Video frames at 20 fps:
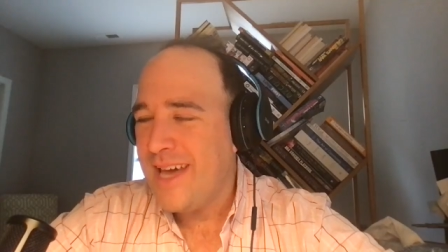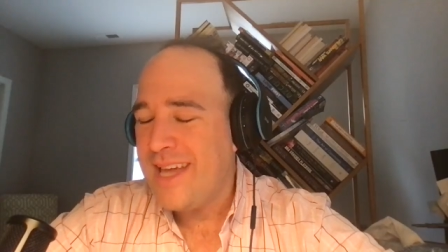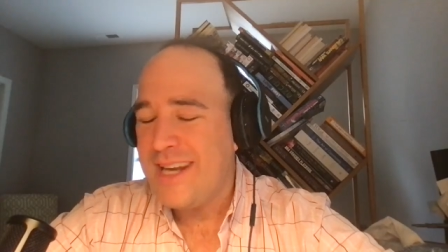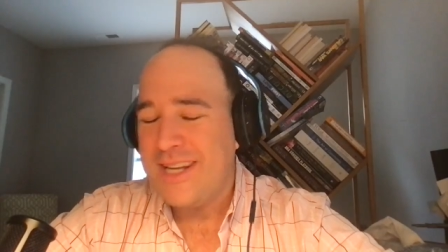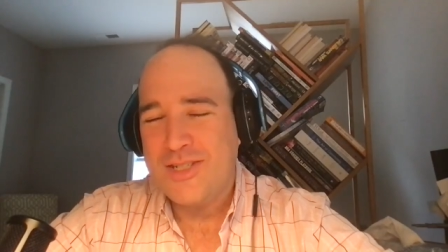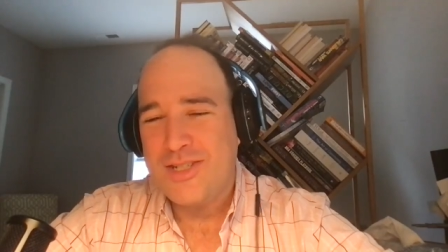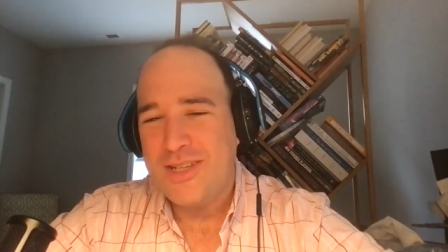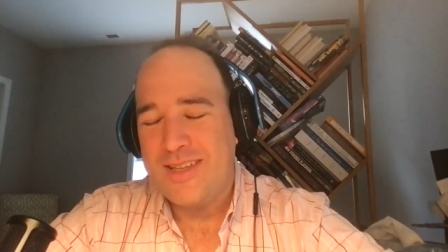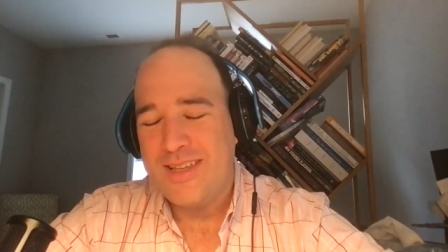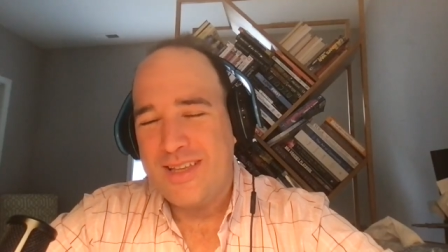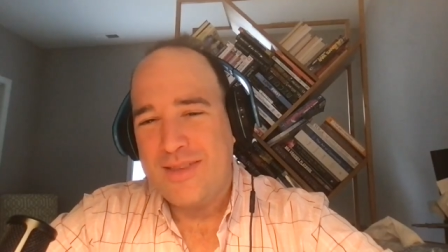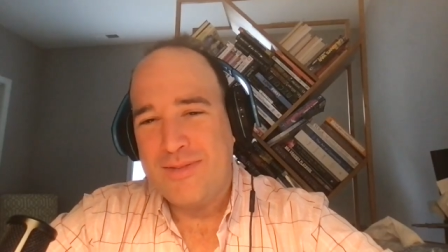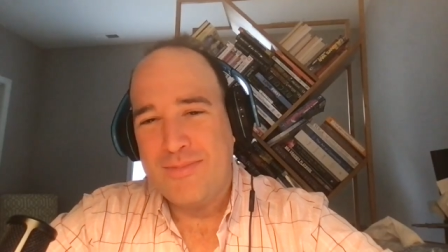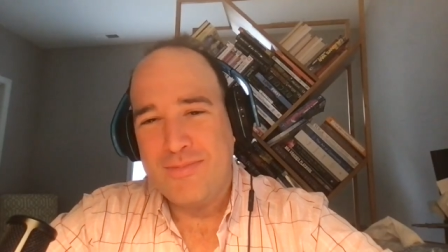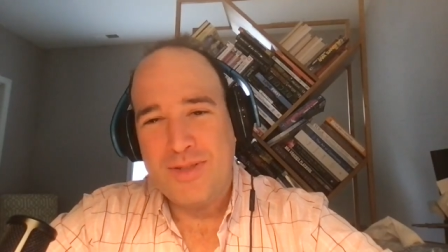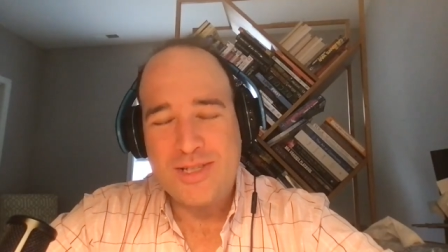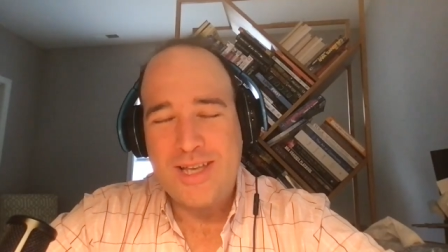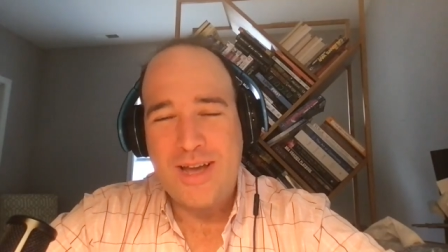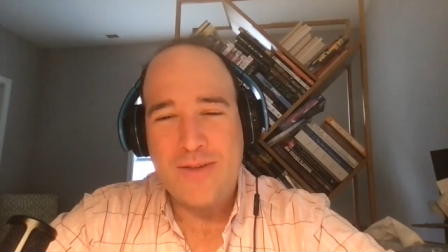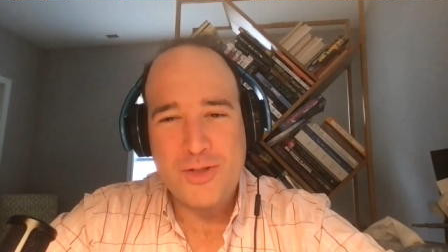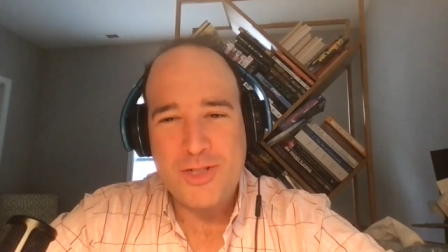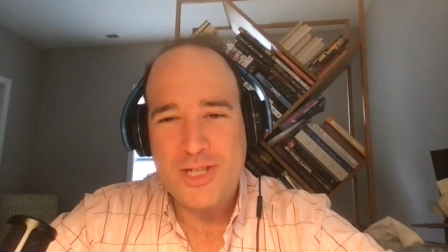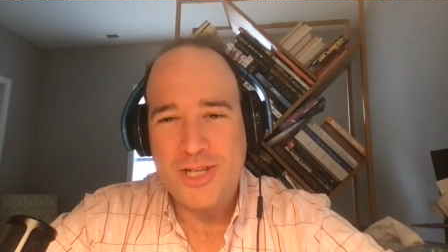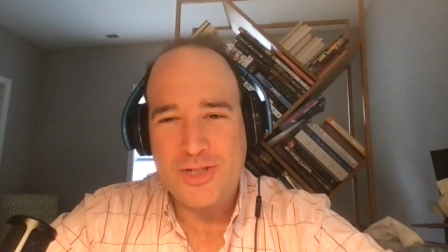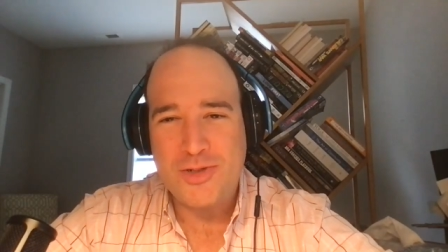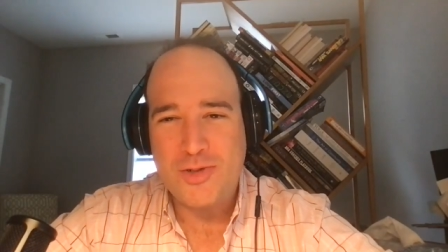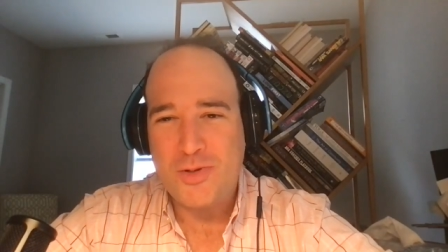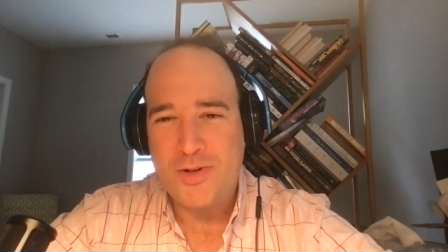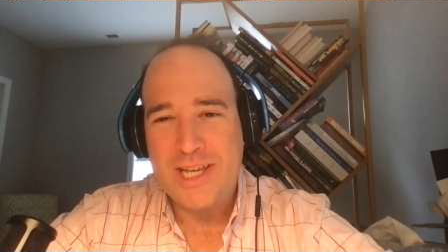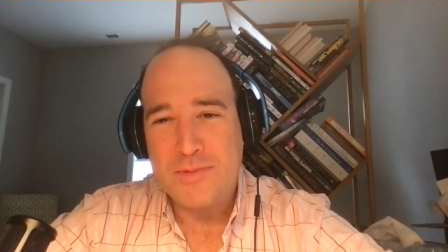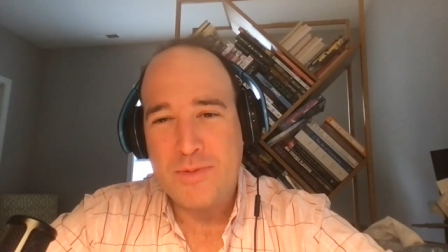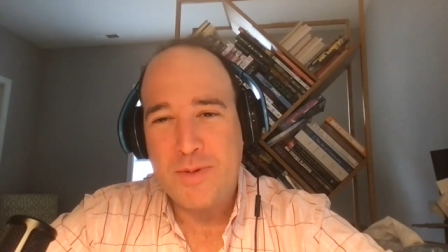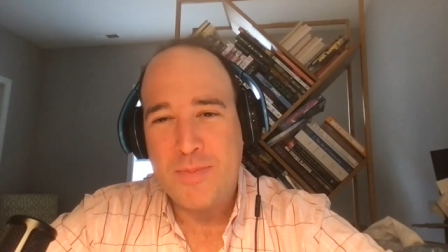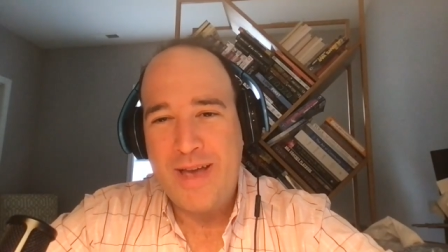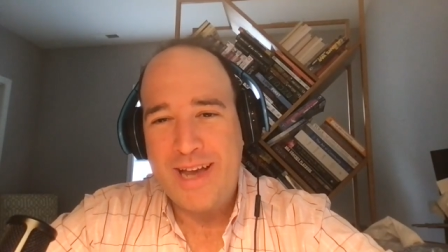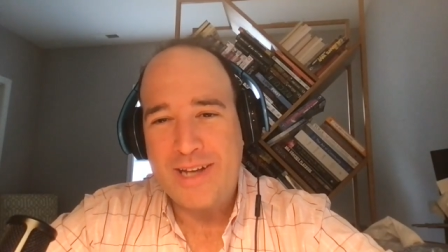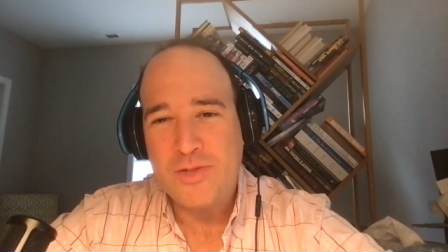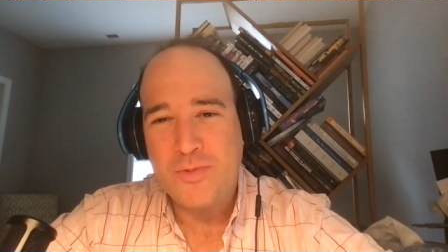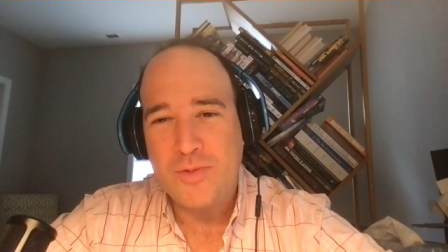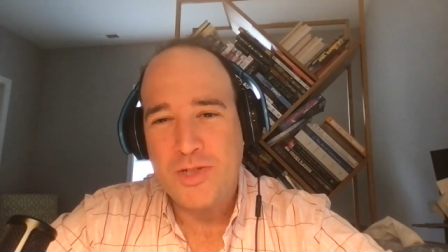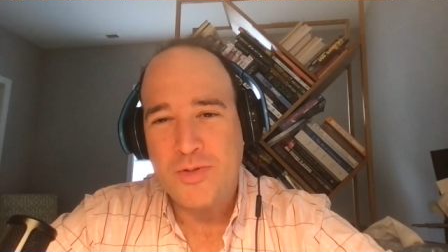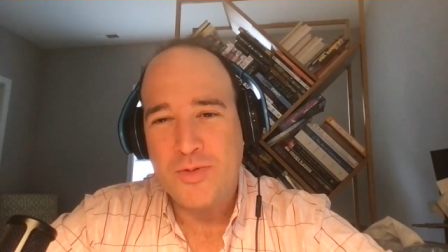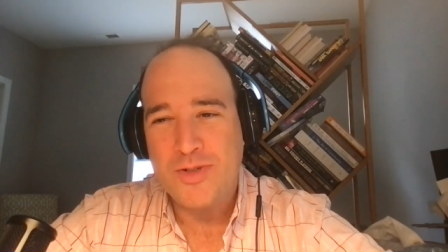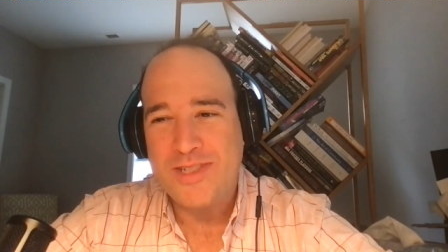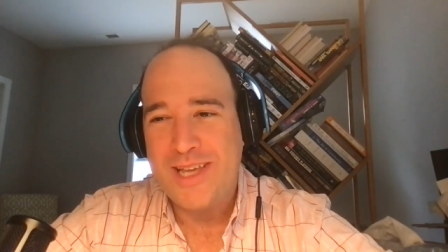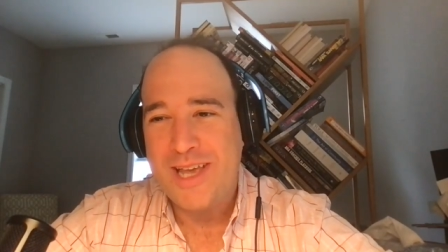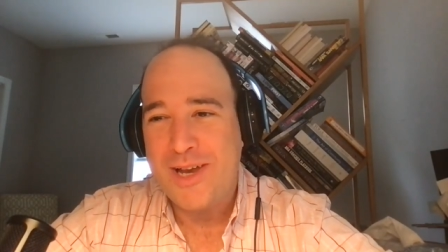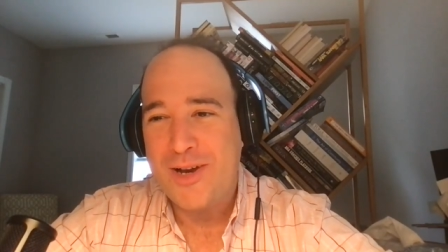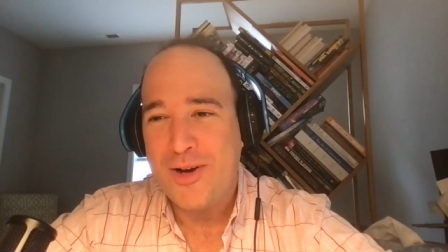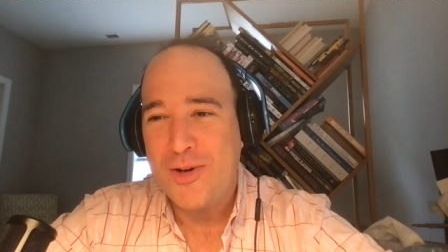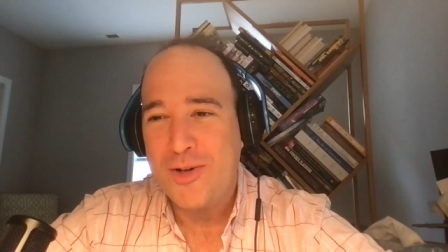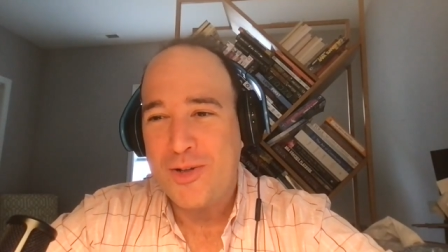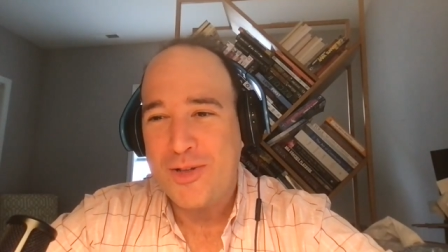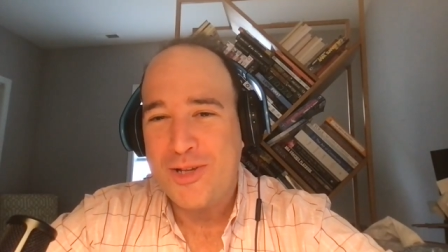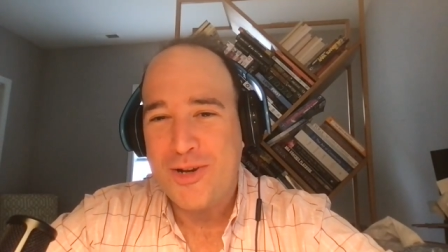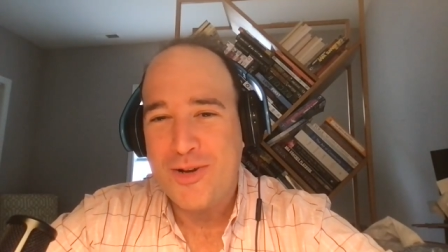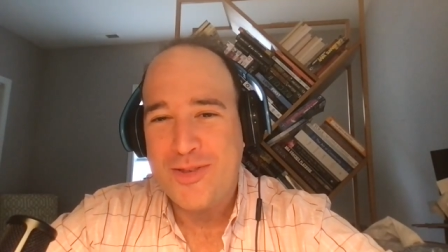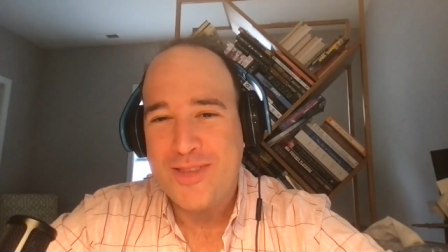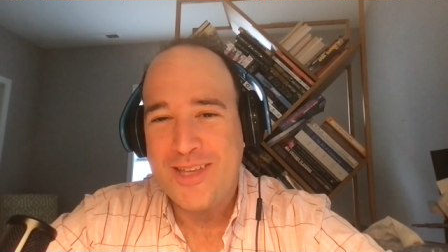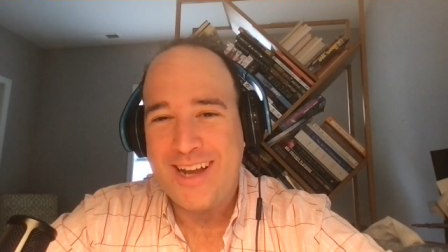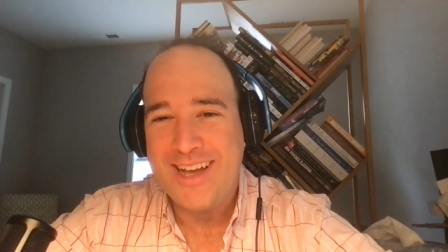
Yeah, and this conversation takes me back to what you were saying earlier,